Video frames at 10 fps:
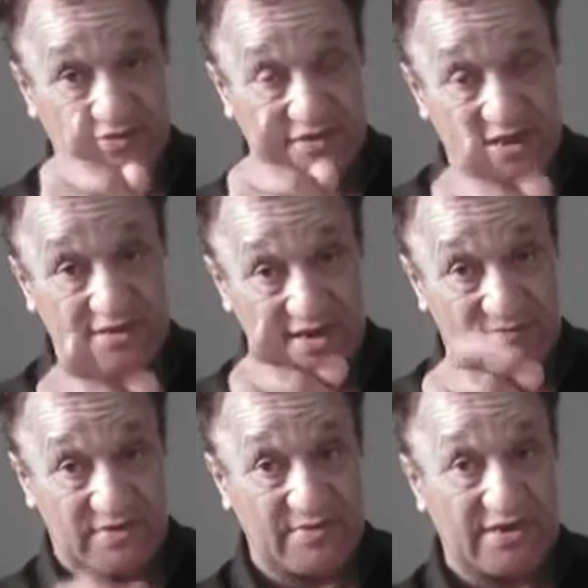That
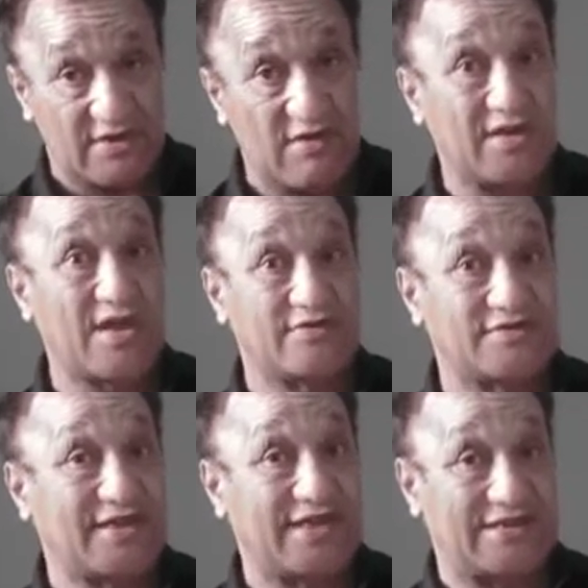name and Manukau goes
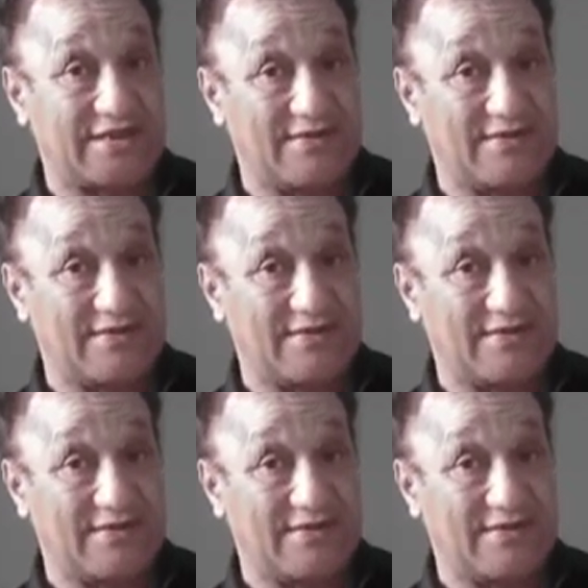together.